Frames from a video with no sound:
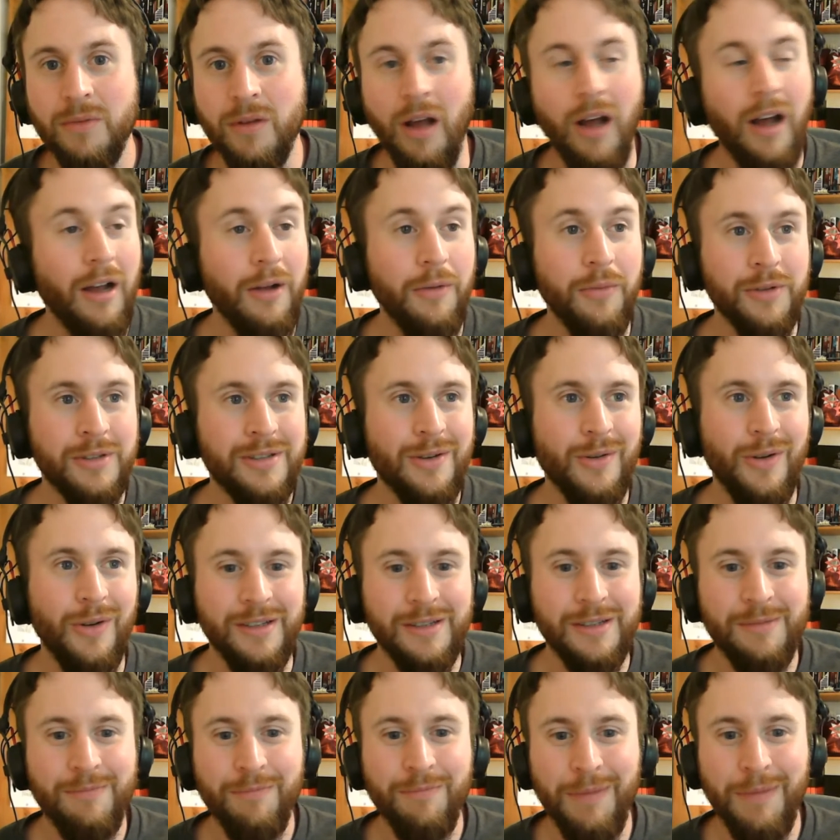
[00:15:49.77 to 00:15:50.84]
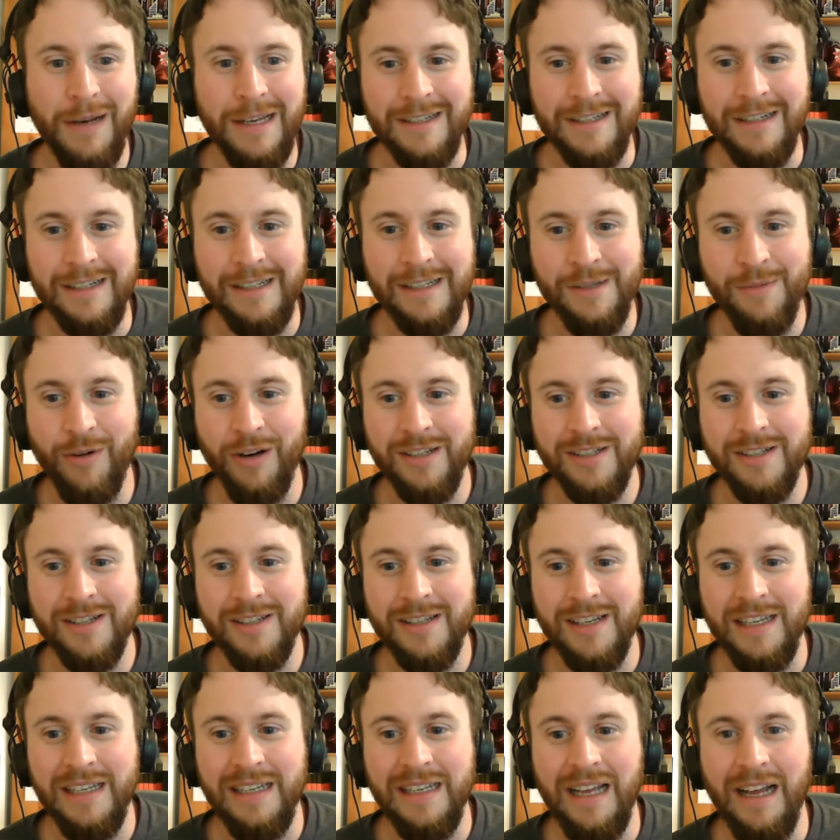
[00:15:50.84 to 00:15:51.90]
I was quite pleasantly surprised to
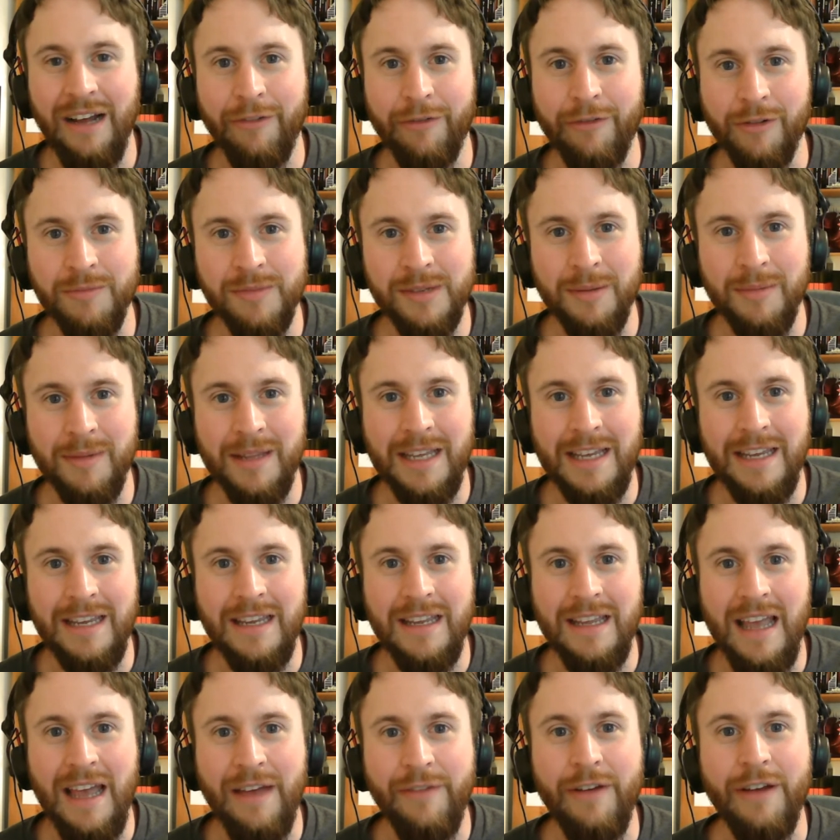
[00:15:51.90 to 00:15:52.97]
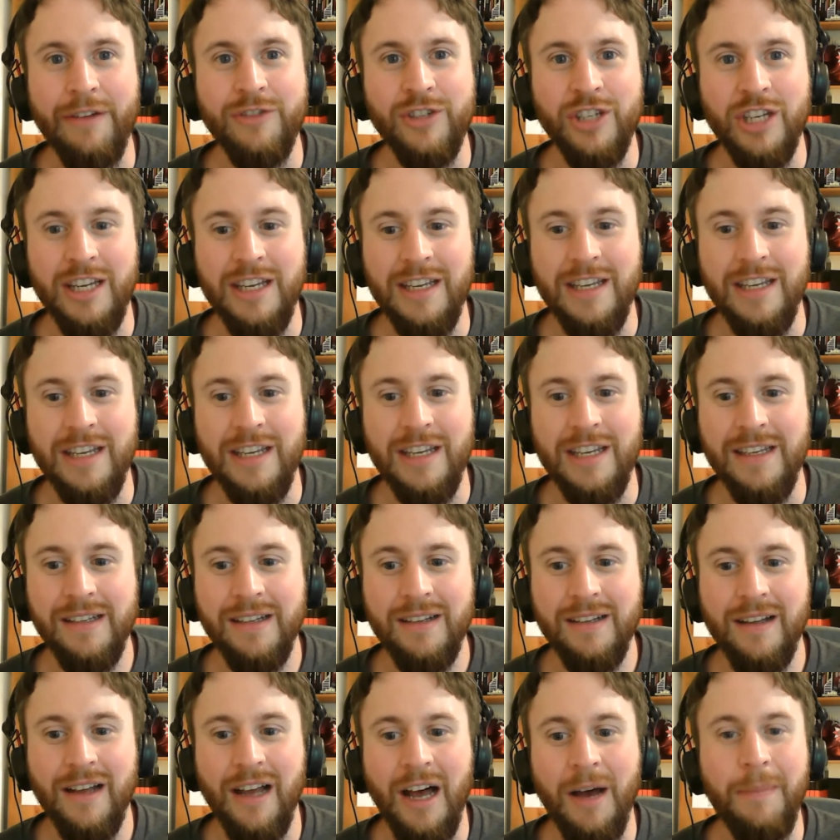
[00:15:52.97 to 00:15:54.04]
see from some of the FFG
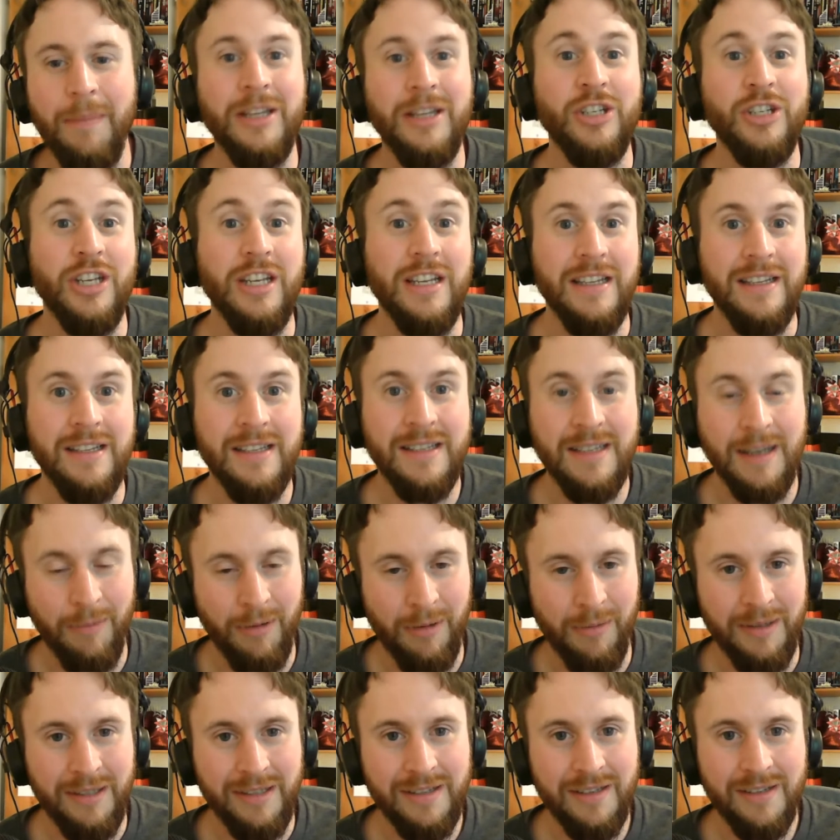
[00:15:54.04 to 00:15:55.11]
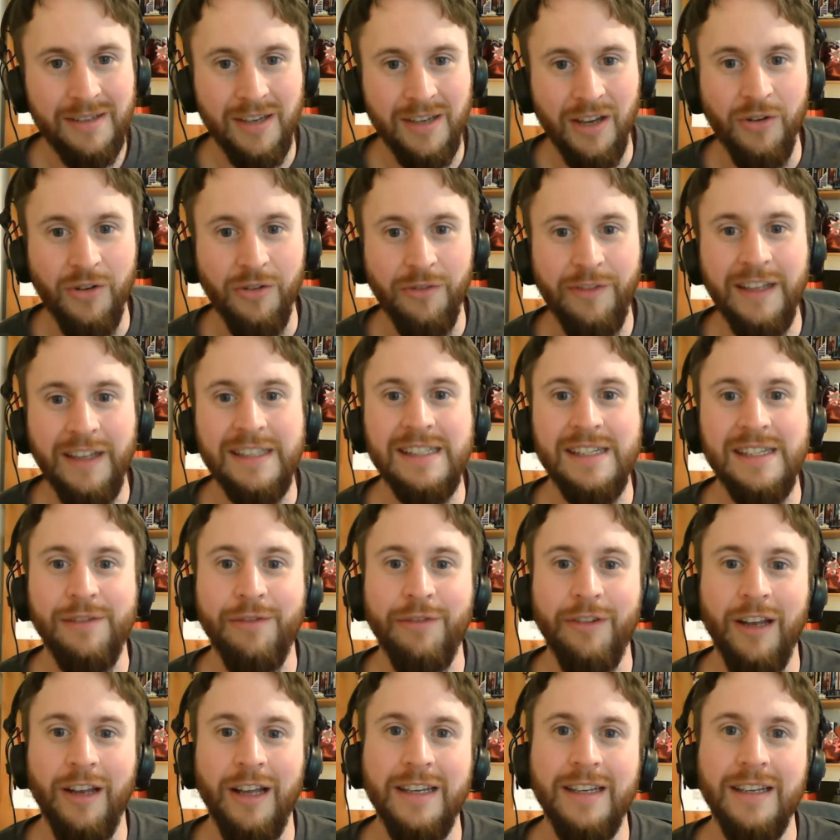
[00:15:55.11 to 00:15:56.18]
RPG supplements. So Fantasy
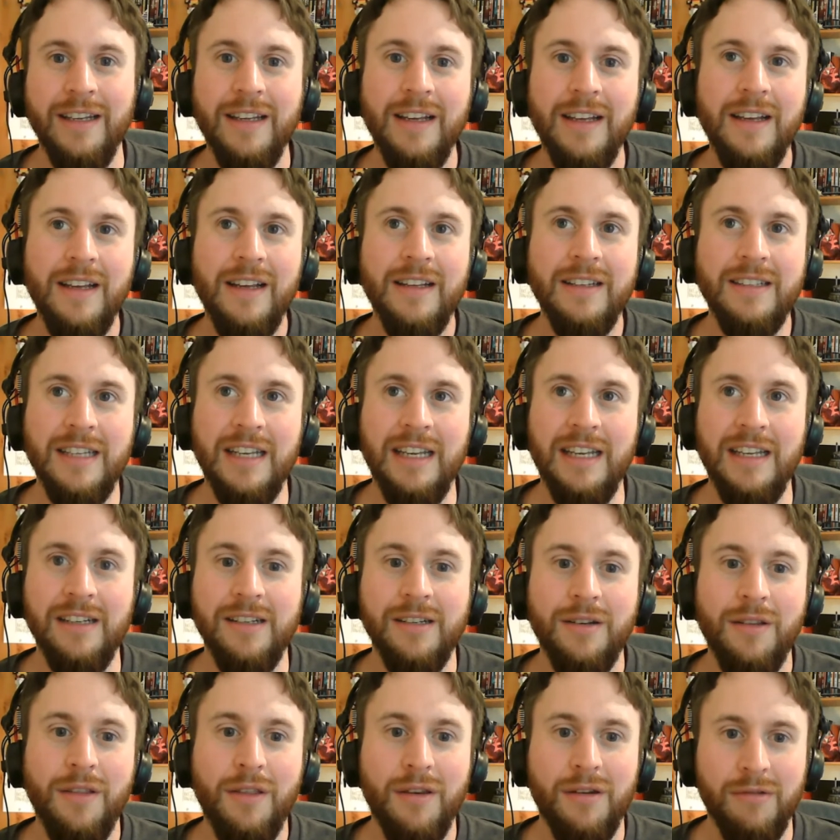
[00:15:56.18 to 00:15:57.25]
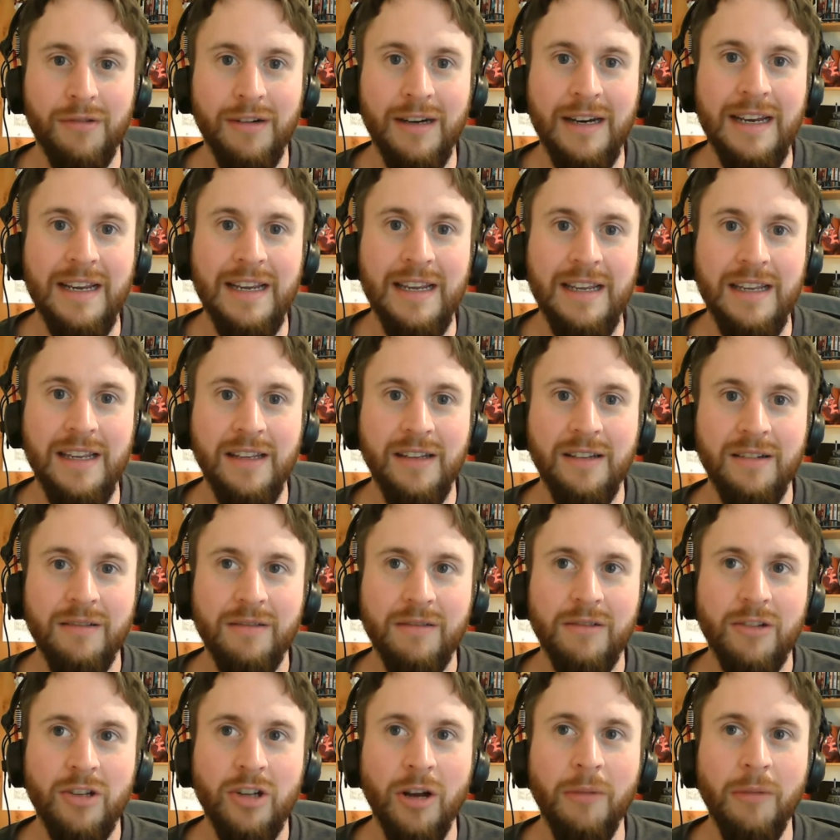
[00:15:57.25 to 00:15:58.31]
Flight did 3
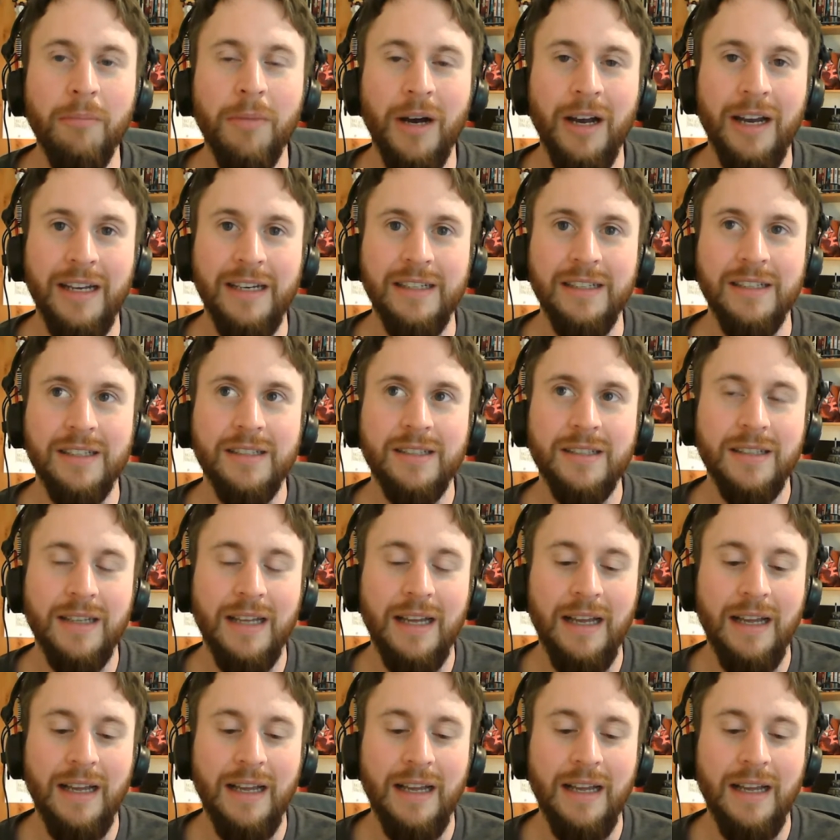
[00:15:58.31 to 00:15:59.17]
combined